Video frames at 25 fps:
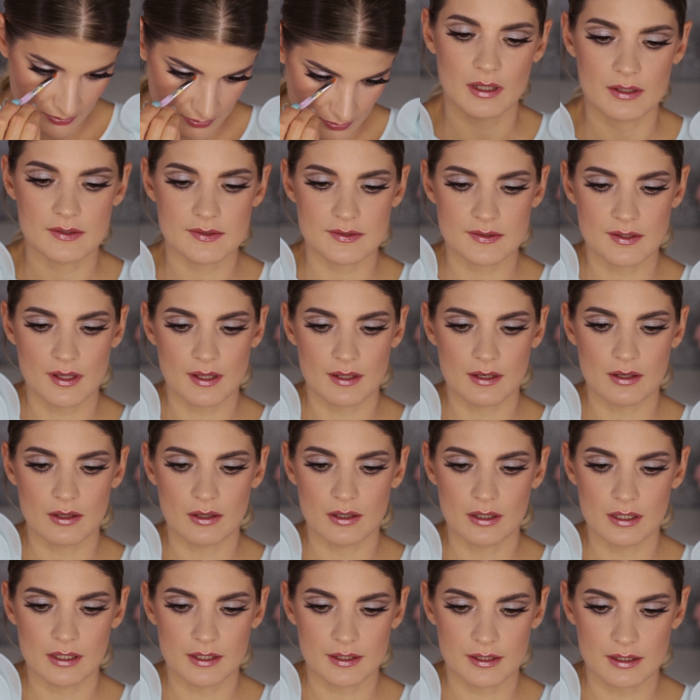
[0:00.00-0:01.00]
It's that
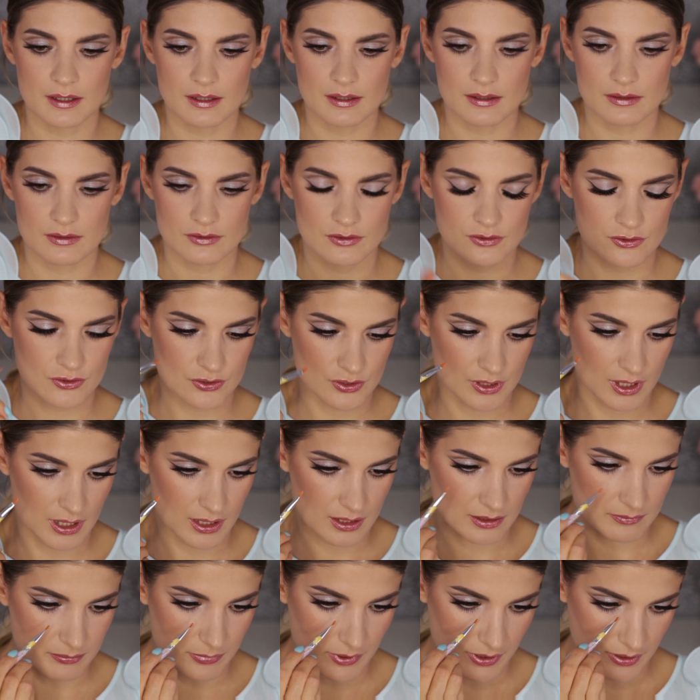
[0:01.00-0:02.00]
lilac-y
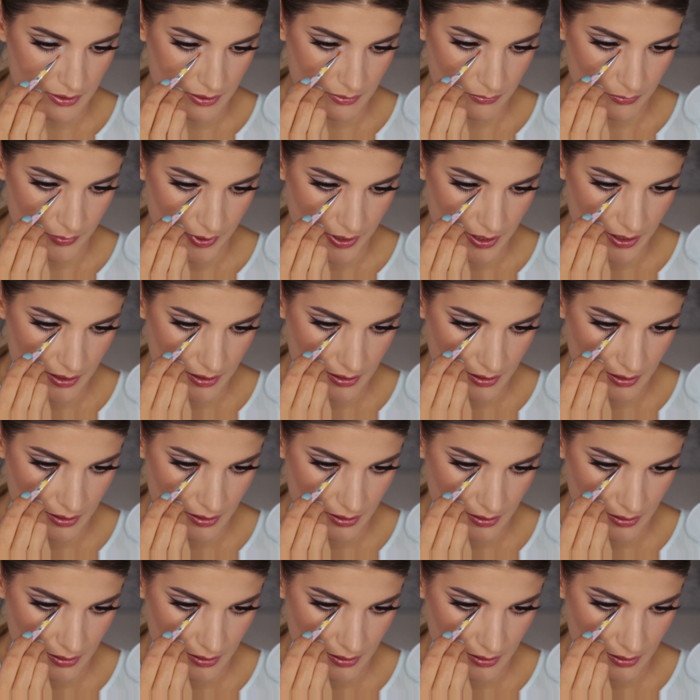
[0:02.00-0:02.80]
shade, by the way.